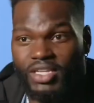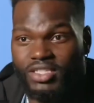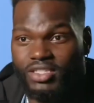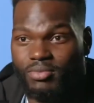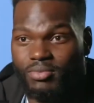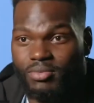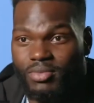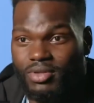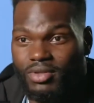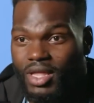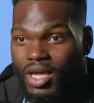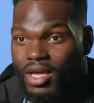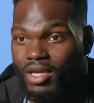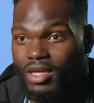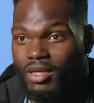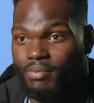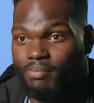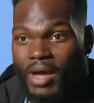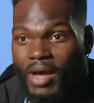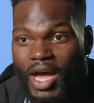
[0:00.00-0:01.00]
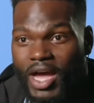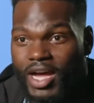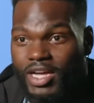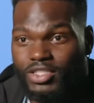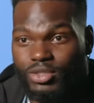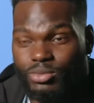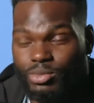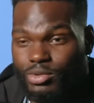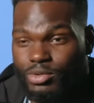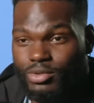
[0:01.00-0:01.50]
makes him, like,
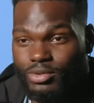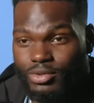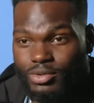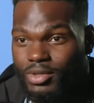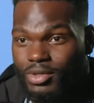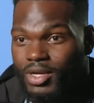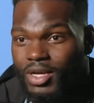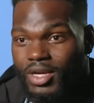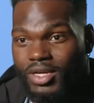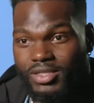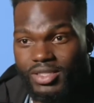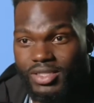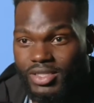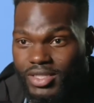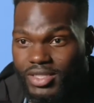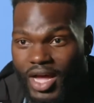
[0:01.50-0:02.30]
impossible to